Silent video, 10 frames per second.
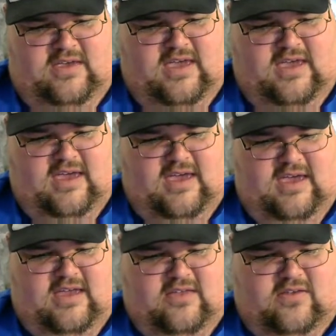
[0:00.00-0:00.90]

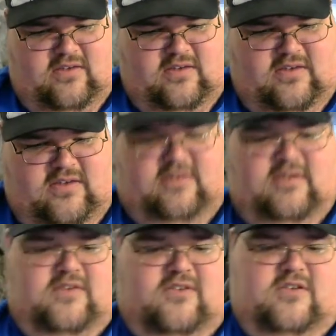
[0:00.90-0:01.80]
and
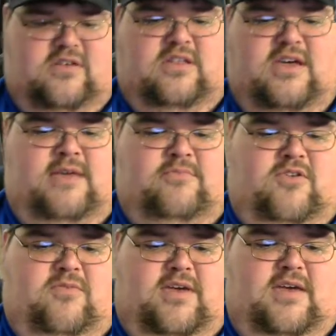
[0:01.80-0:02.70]
it's claimed
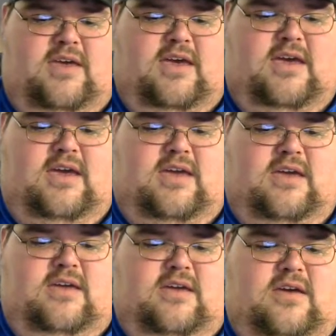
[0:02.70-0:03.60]
to be
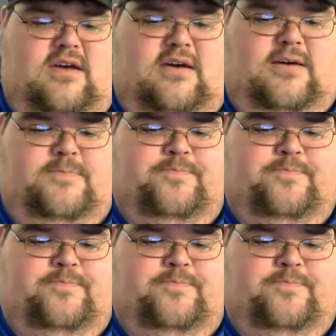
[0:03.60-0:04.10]
a